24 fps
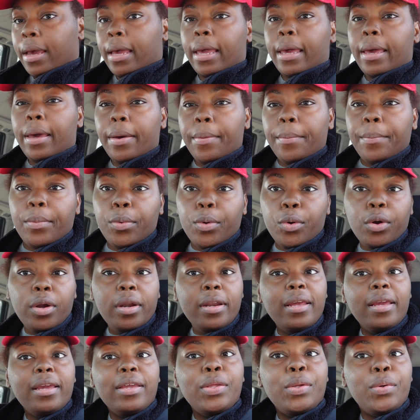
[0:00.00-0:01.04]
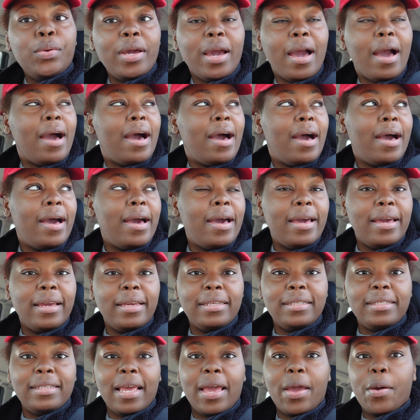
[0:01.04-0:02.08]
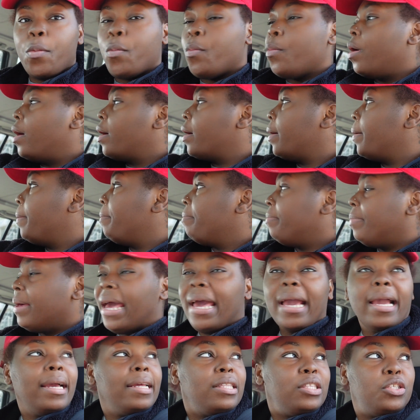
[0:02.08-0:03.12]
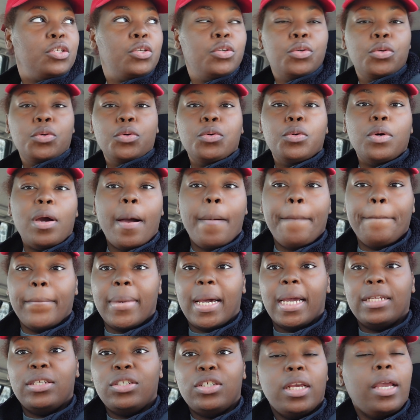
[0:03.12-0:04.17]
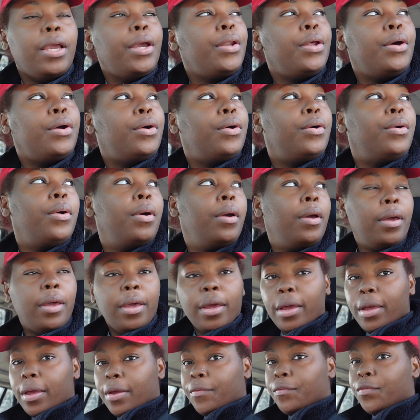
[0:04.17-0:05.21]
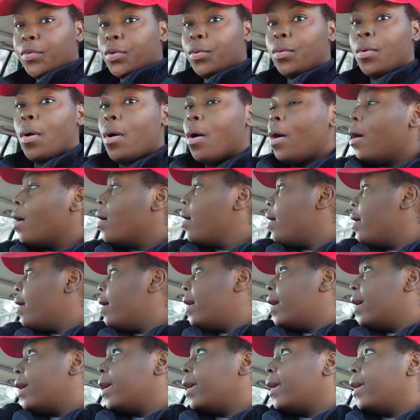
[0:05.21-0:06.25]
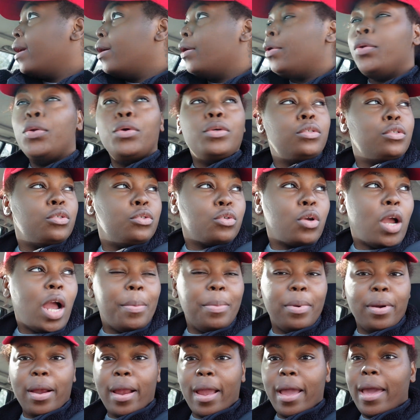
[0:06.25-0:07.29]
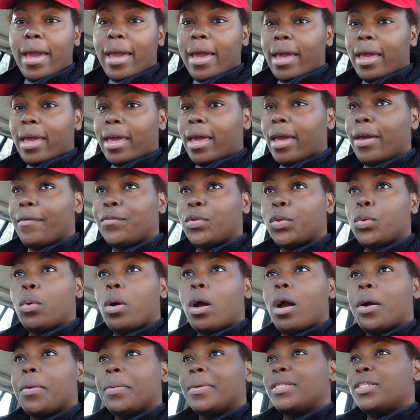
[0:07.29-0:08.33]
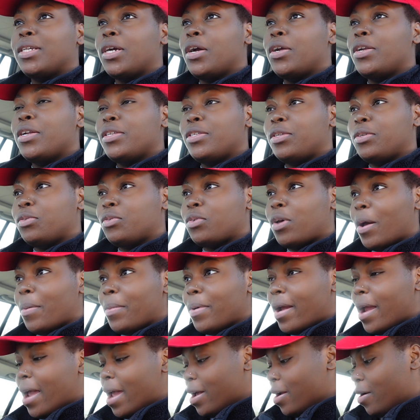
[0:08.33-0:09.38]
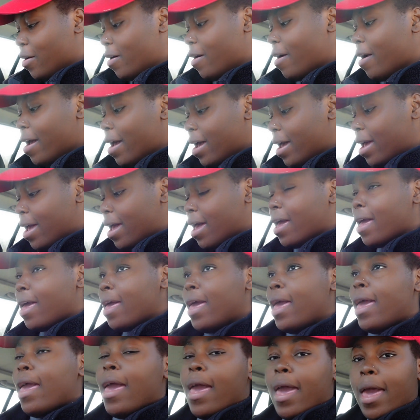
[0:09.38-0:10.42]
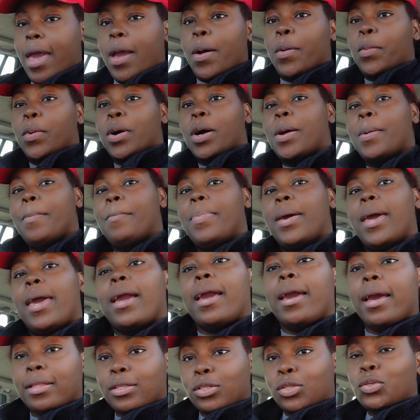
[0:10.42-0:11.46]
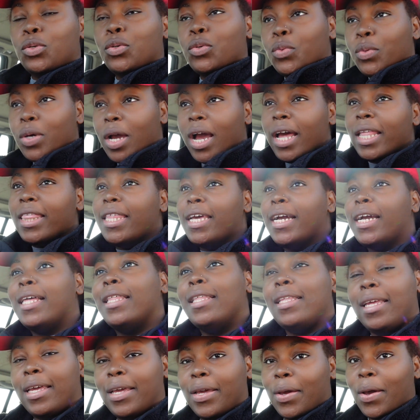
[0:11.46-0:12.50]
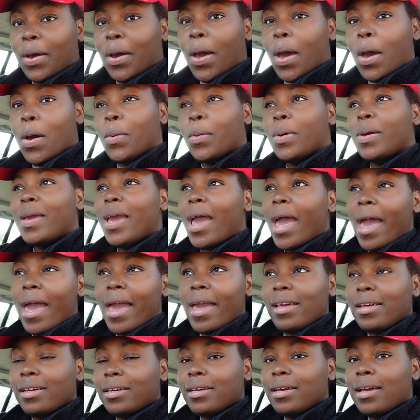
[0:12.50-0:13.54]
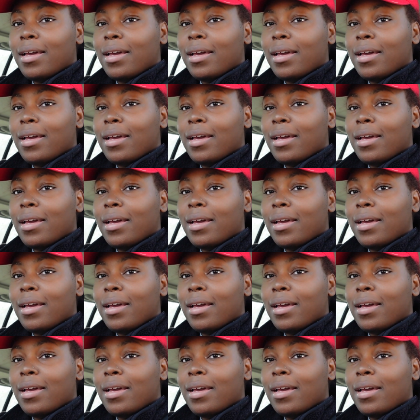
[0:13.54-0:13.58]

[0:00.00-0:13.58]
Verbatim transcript: good morning you guys and welcome back to my channel if you are a new subscriber hey if you are a returning subscriber hey girl hey and welcome back to the clique okay